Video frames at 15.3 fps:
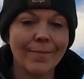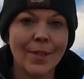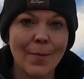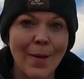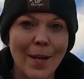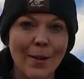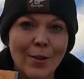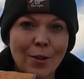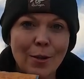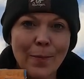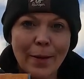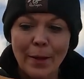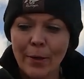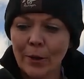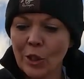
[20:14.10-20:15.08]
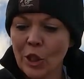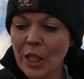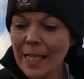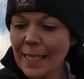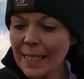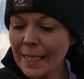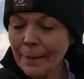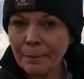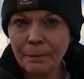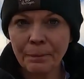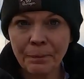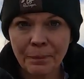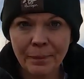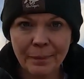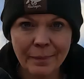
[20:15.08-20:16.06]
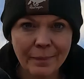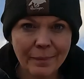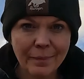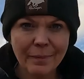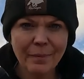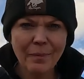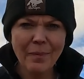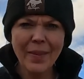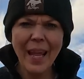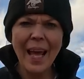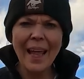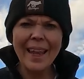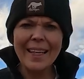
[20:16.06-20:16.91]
tomato soup and grilled cheese. I